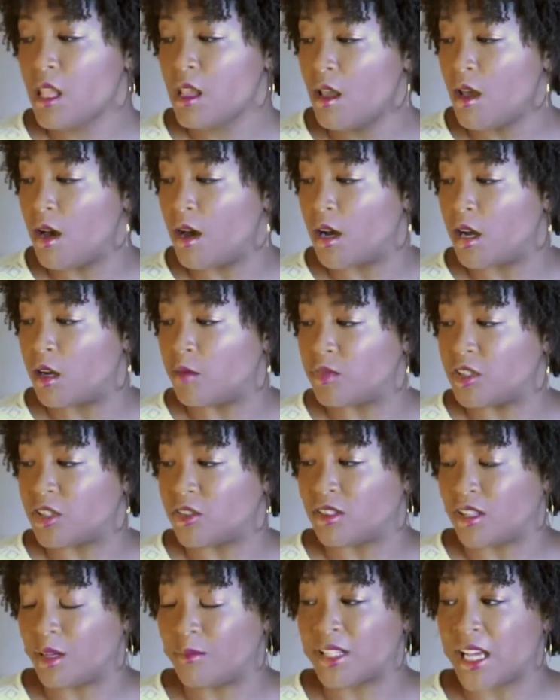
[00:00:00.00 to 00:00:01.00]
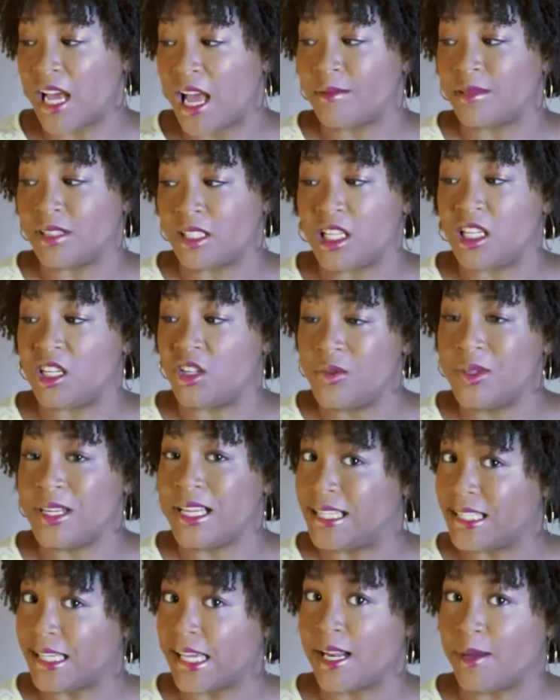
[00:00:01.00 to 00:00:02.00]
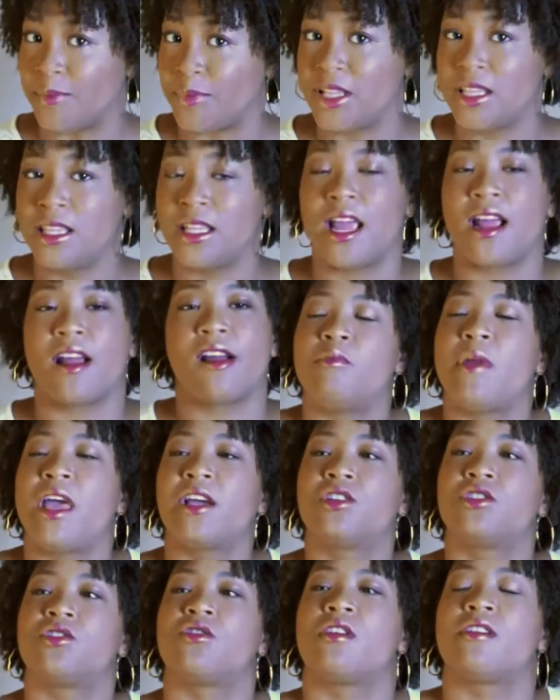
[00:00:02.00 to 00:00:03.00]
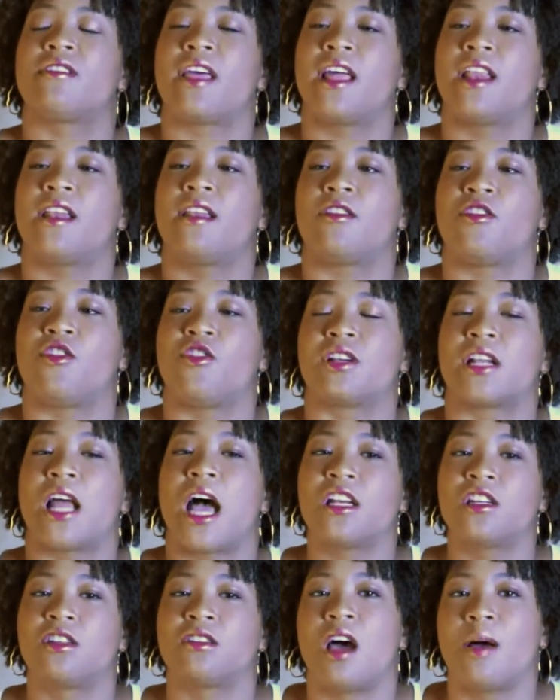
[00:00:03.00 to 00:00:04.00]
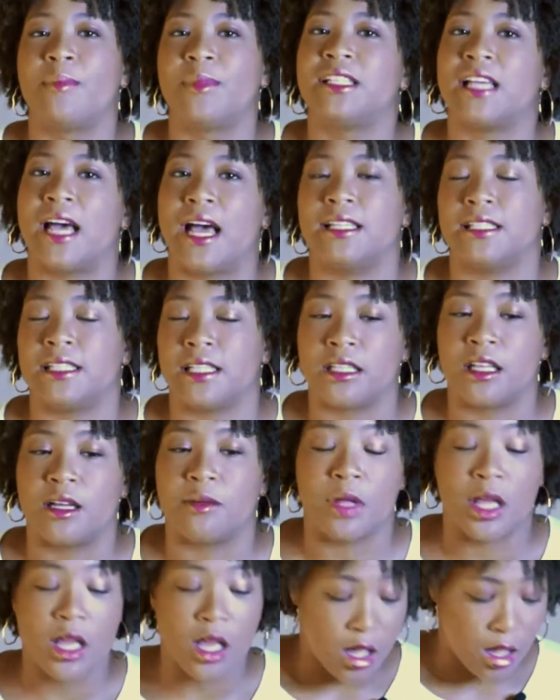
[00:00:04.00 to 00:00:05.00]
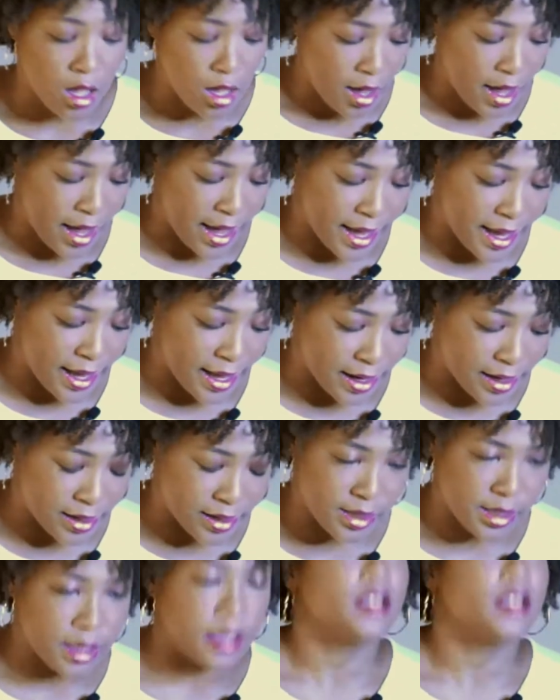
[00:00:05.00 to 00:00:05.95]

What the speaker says: So sometimes you do need to get up in there. Make sure that you're not traumatizing them, and